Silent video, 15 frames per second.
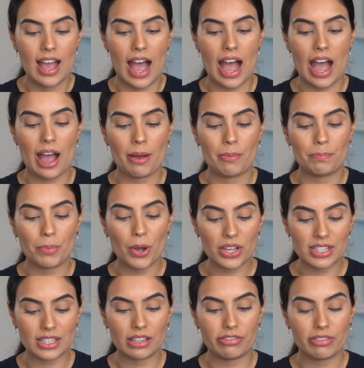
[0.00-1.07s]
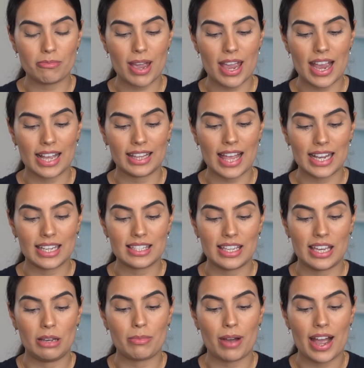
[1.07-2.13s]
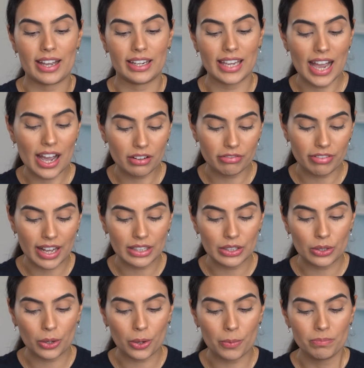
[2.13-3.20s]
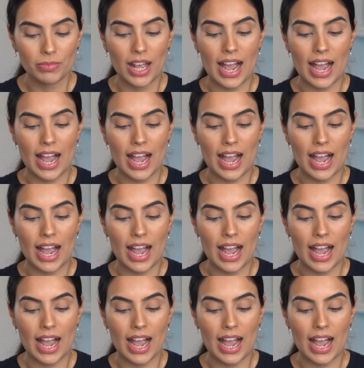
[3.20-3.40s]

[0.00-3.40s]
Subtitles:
Personally for me, I like seeing my account value.